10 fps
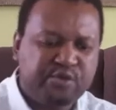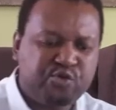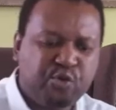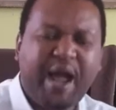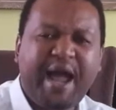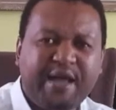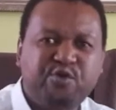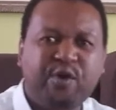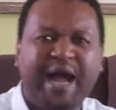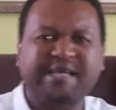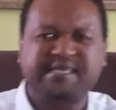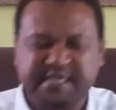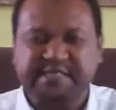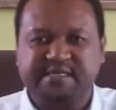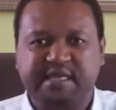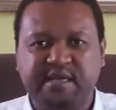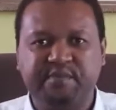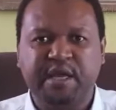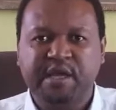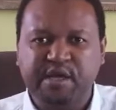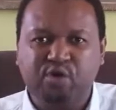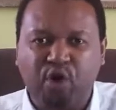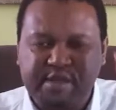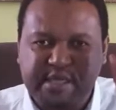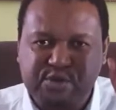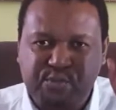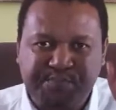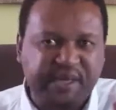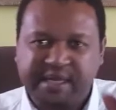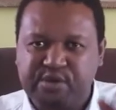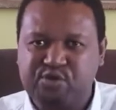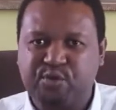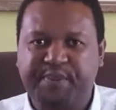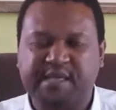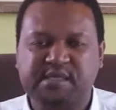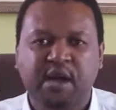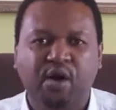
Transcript: to, uh, to assist him in order to bring it to pass.